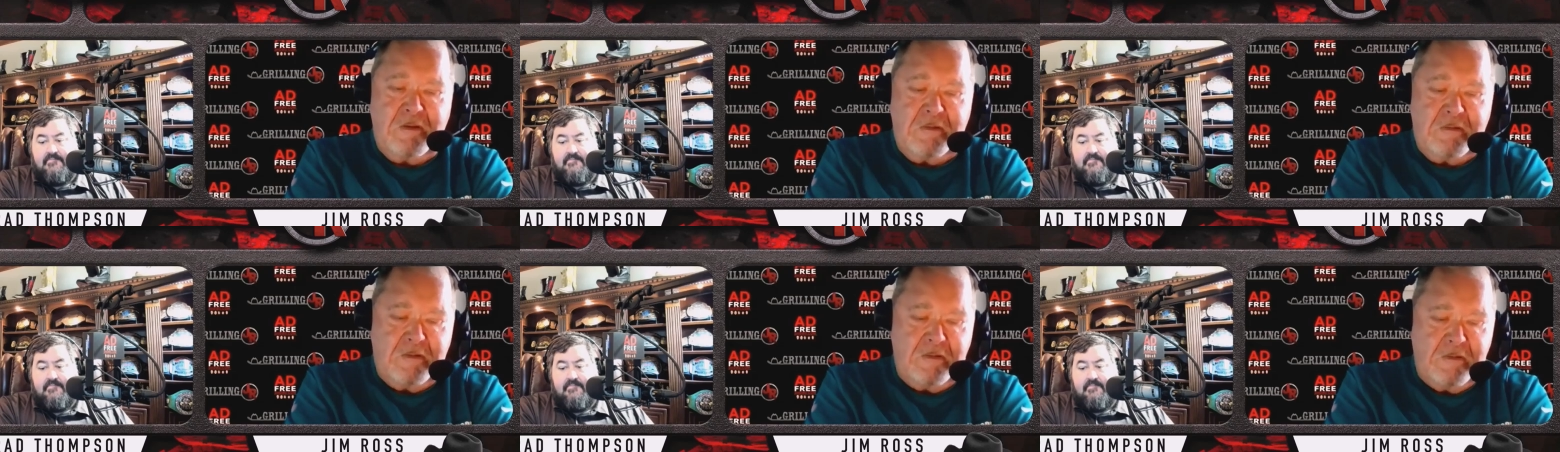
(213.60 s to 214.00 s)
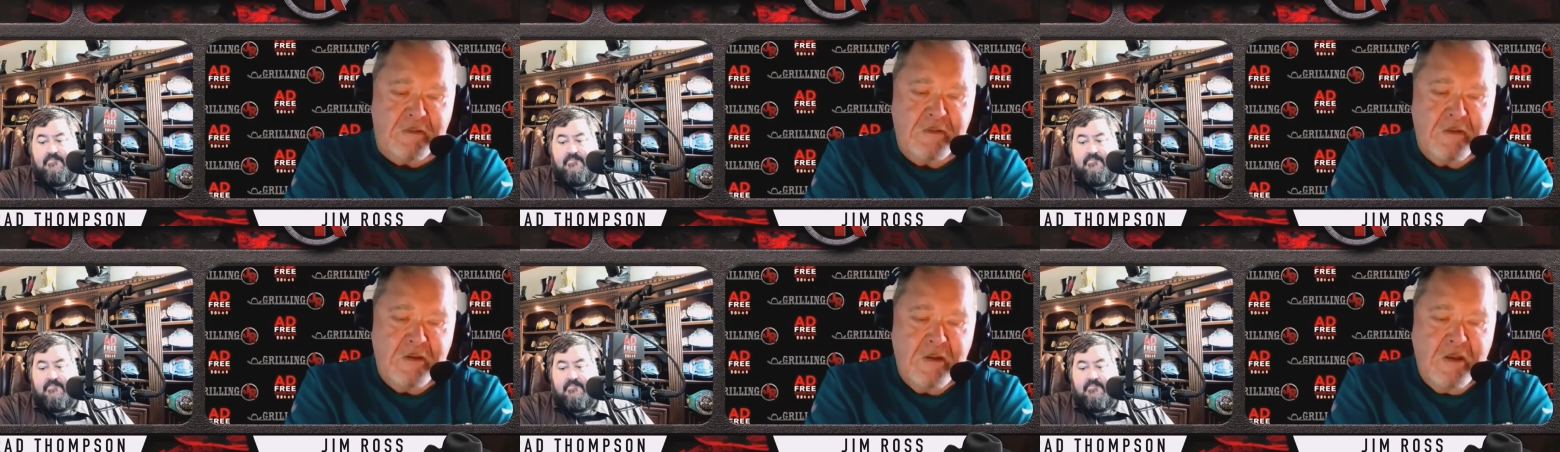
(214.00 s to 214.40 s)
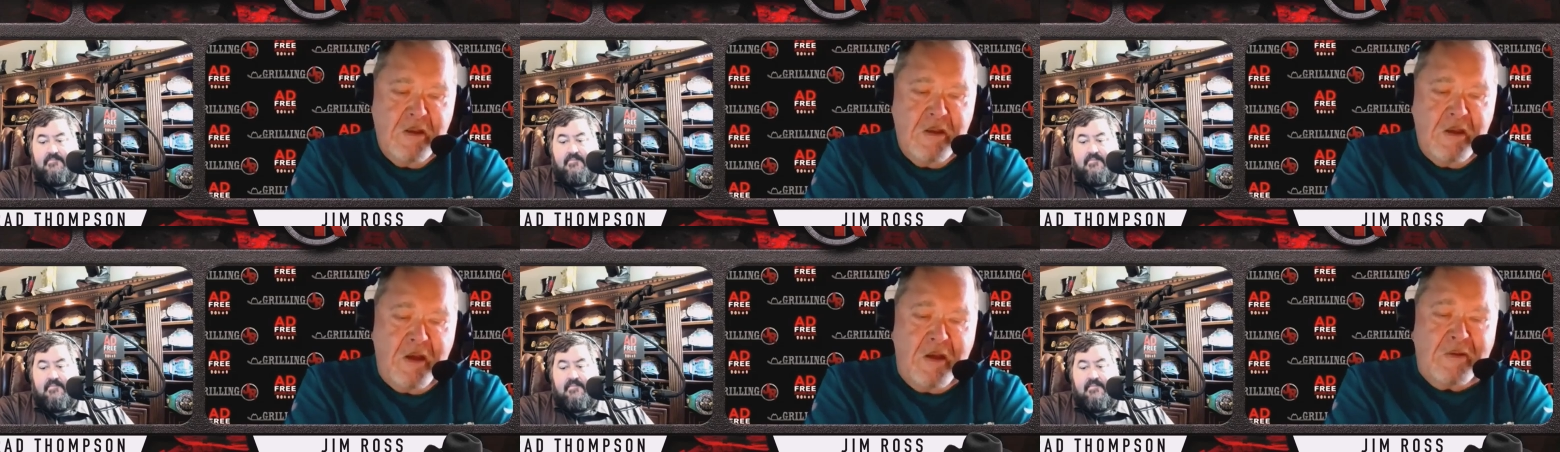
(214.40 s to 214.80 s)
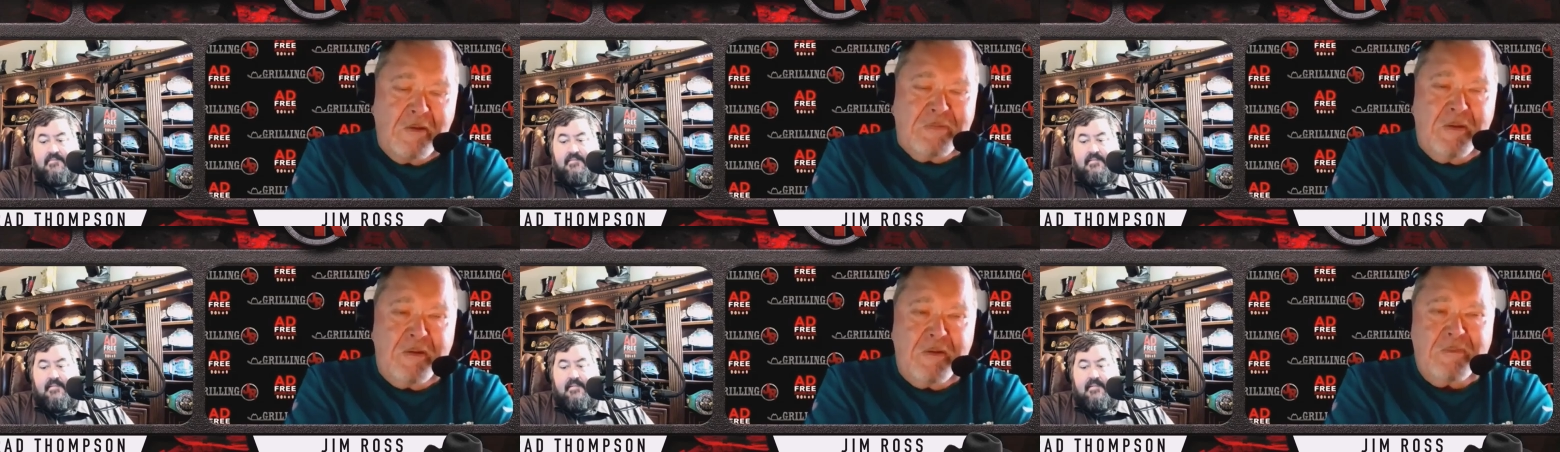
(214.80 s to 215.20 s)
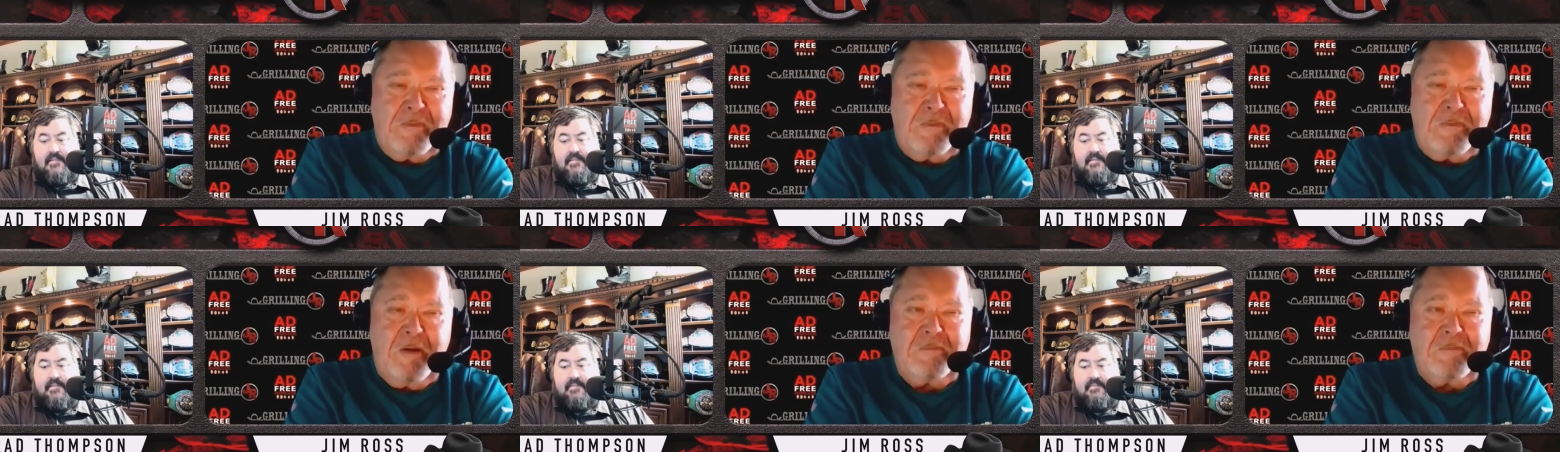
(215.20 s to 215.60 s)
Speaker 1: I don't think it was
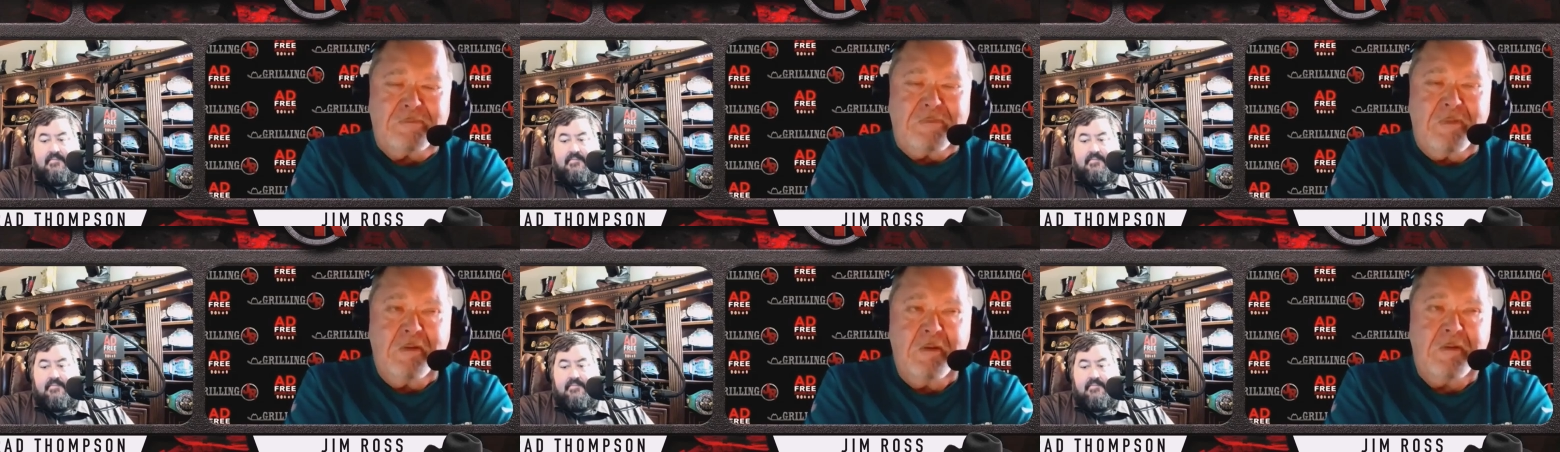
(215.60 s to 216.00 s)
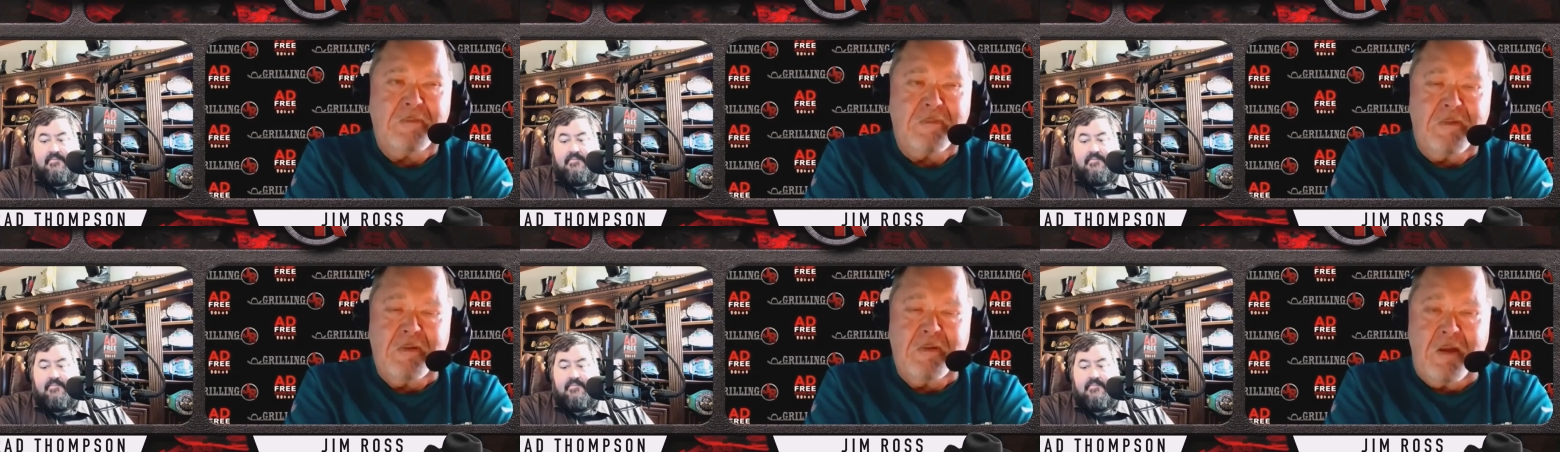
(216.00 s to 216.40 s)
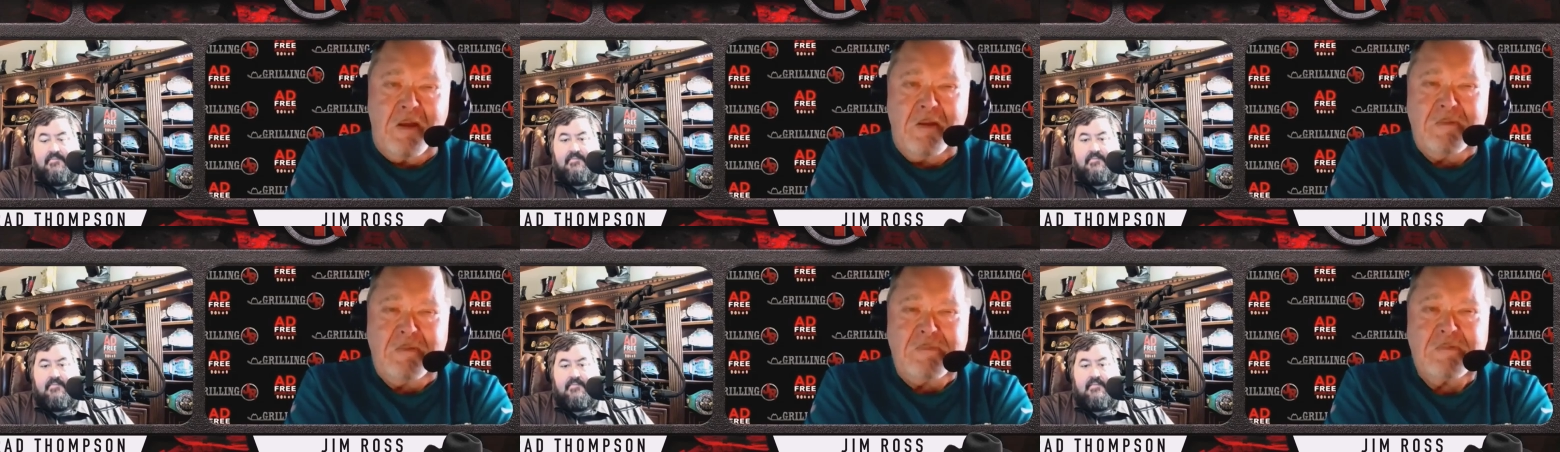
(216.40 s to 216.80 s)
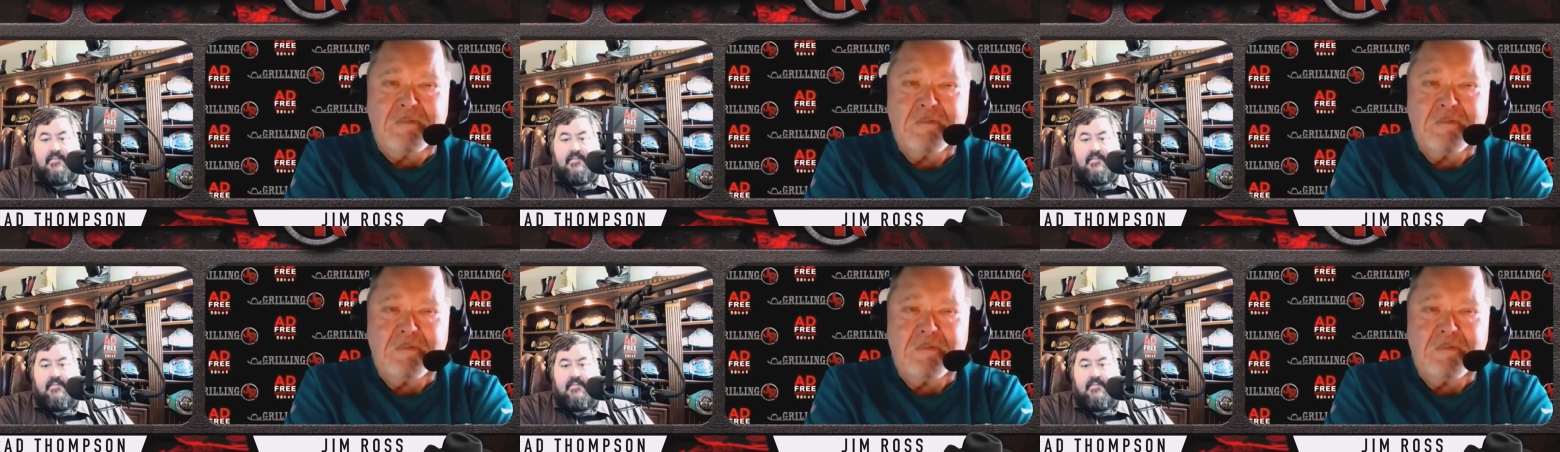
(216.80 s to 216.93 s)
ever fully realized,